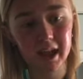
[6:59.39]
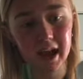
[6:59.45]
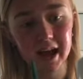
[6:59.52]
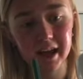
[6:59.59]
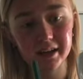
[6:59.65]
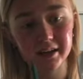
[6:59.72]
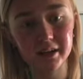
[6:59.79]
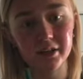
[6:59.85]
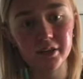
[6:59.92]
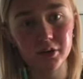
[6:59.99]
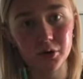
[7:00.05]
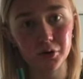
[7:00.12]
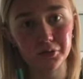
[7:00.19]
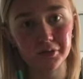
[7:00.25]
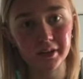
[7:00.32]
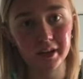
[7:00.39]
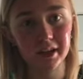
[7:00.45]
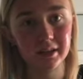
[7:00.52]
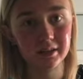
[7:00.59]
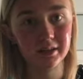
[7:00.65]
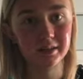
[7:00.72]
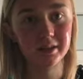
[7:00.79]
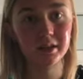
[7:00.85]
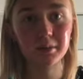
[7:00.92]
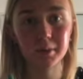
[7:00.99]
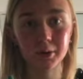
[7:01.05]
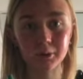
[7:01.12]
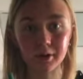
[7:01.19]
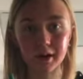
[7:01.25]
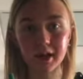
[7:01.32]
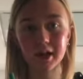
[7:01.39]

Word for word: Add the coffee to the milk.